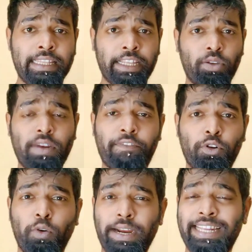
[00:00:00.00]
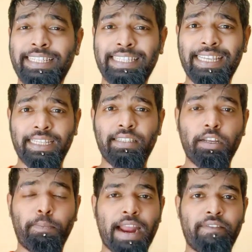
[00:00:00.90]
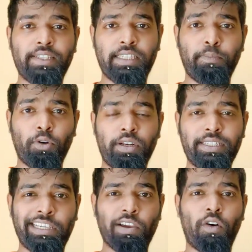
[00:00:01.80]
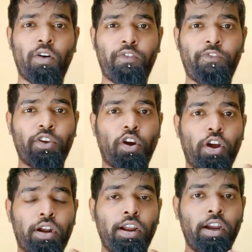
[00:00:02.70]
then you'll have to go ahead and change the privacy policy of your